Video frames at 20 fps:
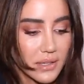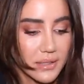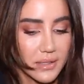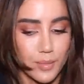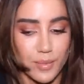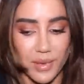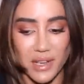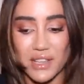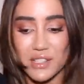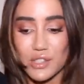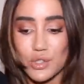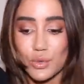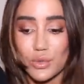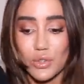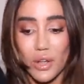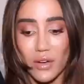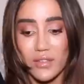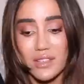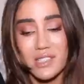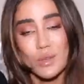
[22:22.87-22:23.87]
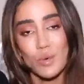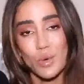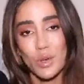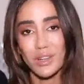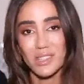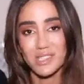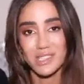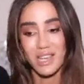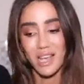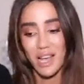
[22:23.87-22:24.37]
The pink suit, obviously we're
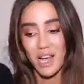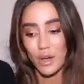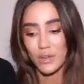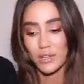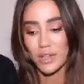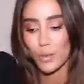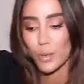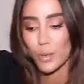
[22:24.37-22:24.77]
gonna see how they